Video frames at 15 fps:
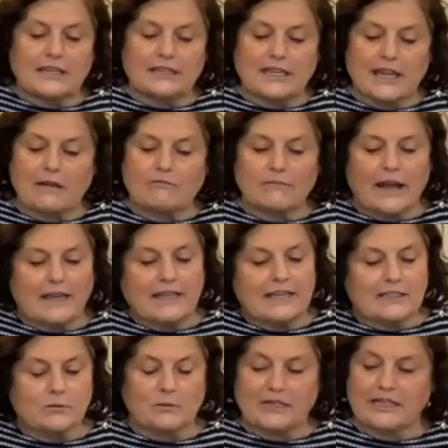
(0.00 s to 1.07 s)
that I
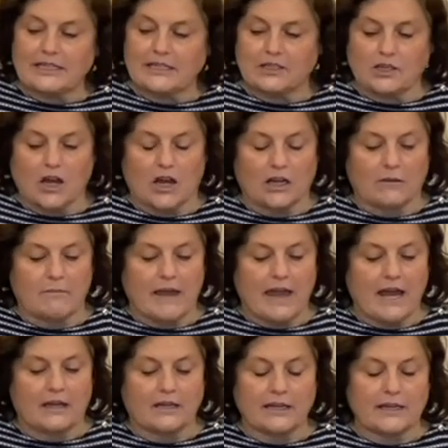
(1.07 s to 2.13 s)
guess we need to talk
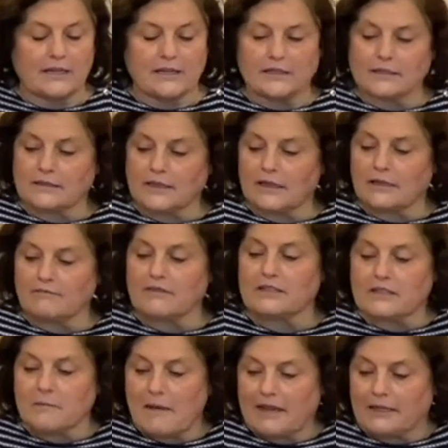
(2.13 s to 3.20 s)
about is the
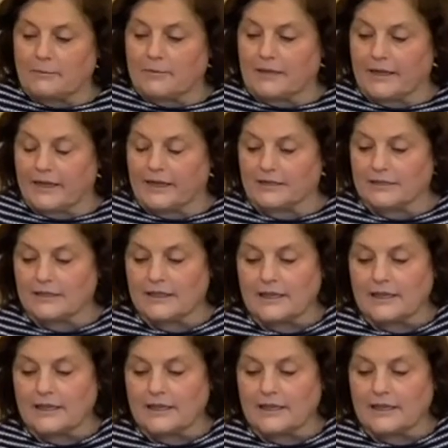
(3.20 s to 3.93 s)
tomato plant.